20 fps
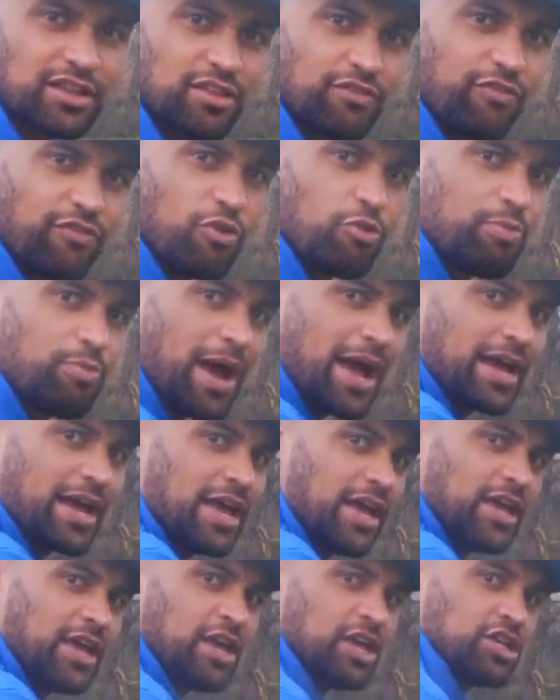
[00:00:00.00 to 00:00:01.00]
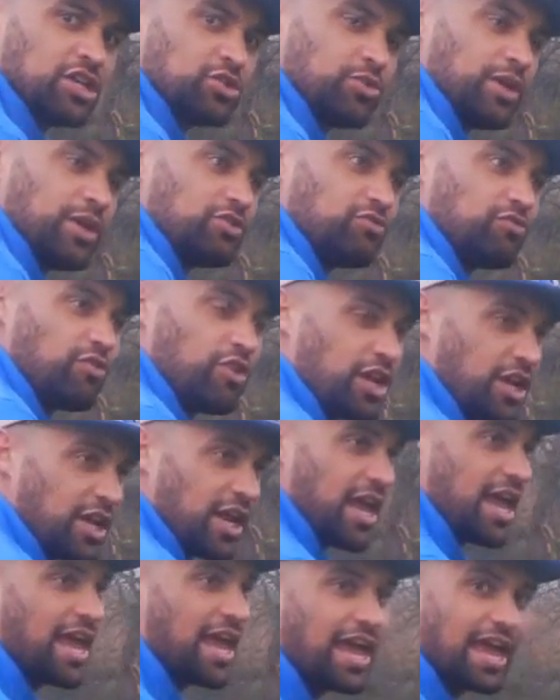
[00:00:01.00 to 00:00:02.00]
fullback. So he's running
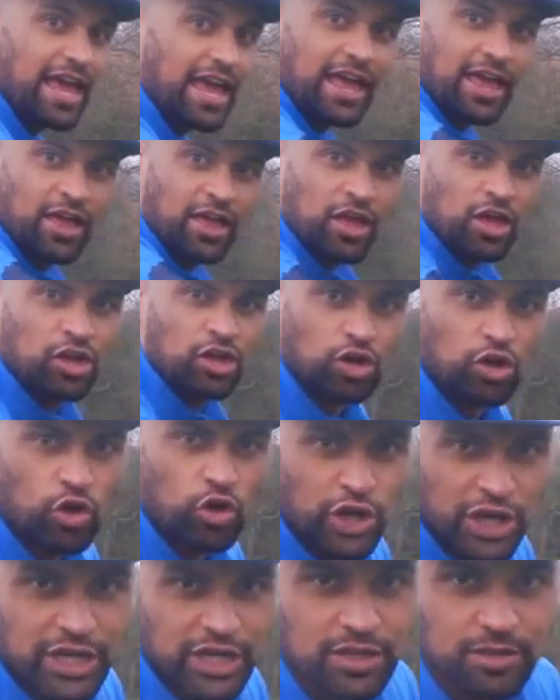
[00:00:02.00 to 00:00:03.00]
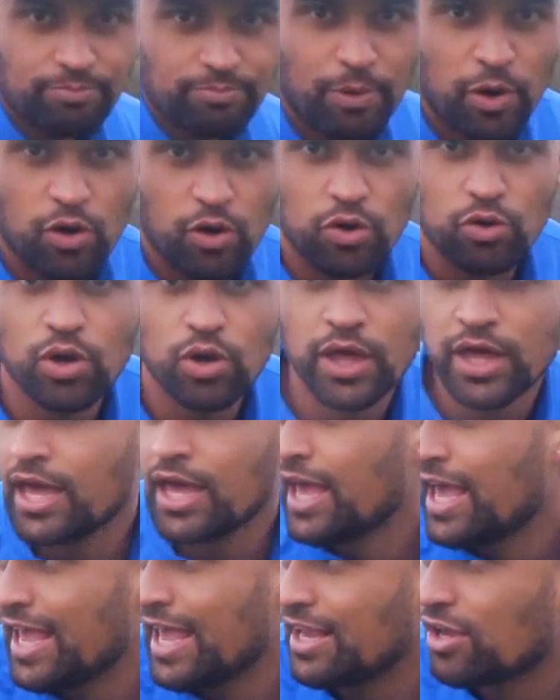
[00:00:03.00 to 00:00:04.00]
here, looking at the ball.
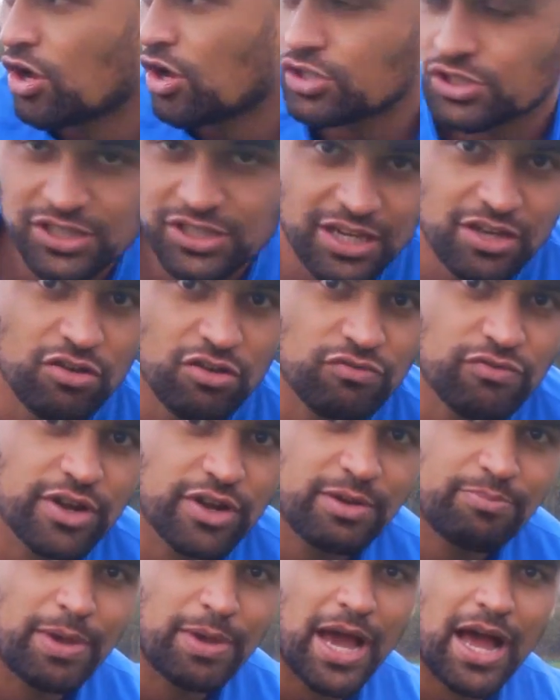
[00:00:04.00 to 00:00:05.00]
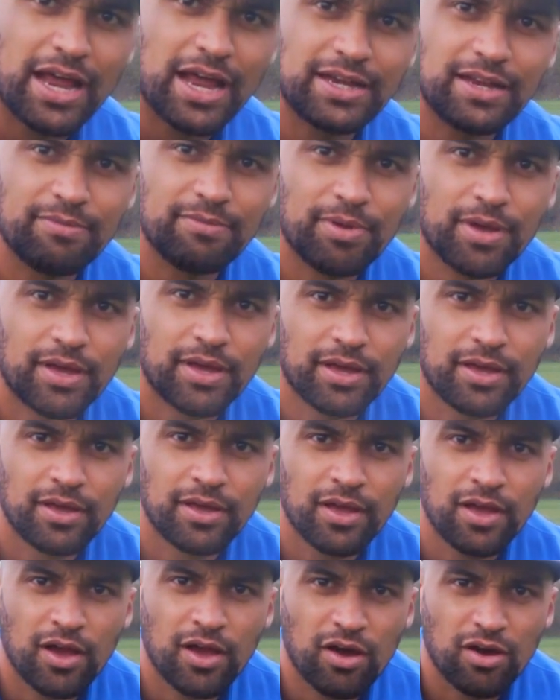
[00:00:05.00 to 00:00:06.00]
He can't see you're running behind him.
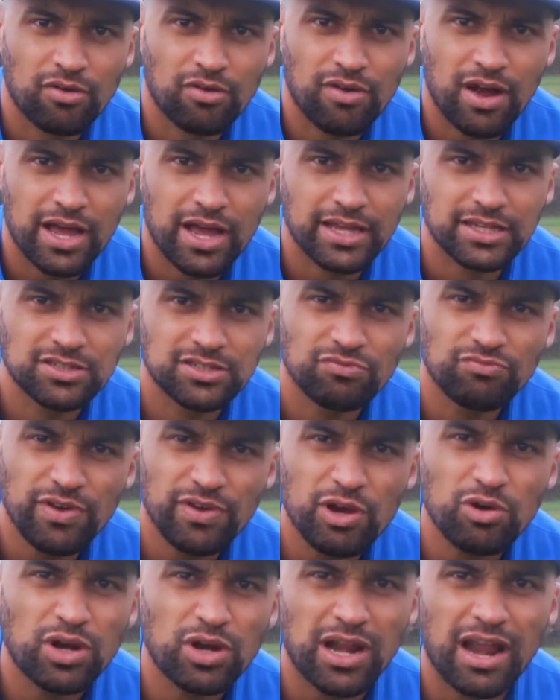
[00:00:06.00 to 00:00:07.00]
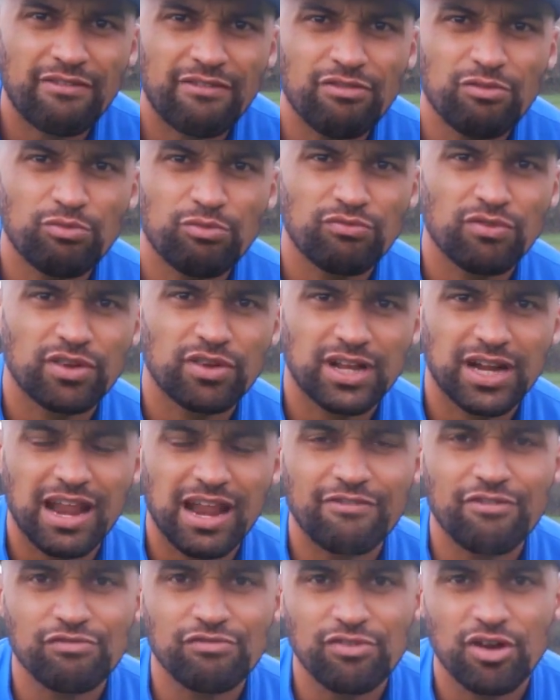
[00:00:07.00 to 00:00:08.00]
Alright? It's a real
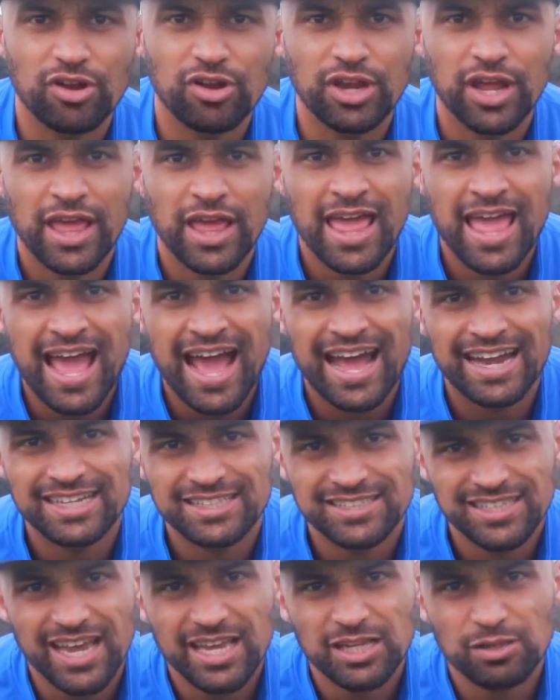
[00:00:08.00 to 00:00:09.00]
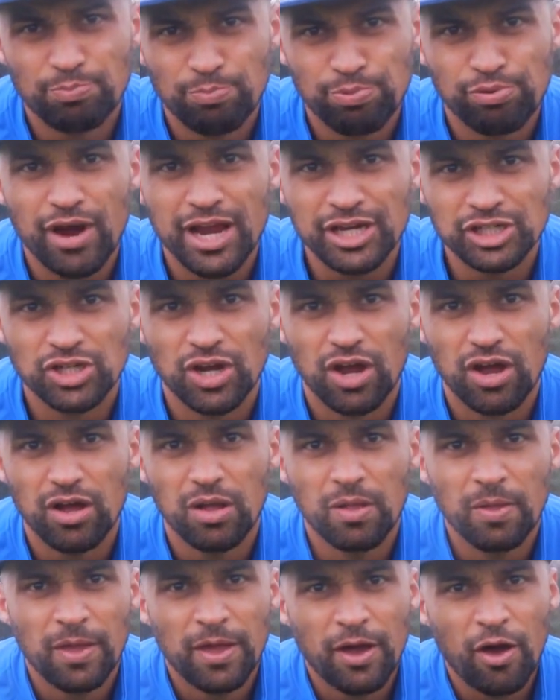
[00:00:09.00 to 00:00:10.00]
clever run, and it takes pressure
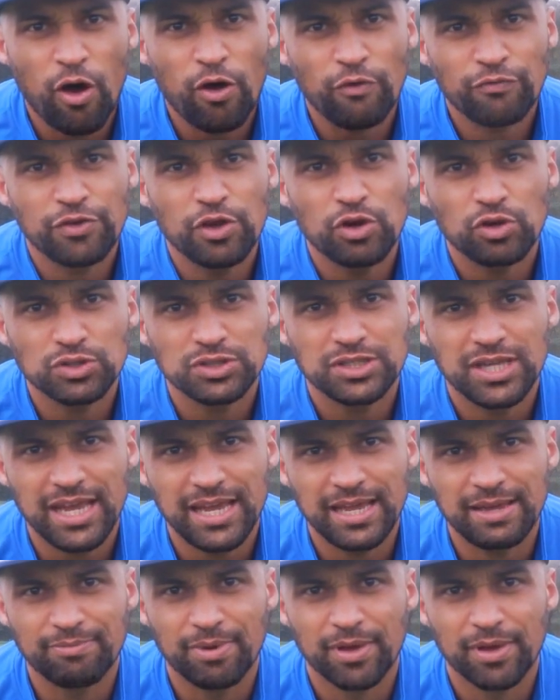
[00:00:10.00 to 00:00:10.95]
off your team.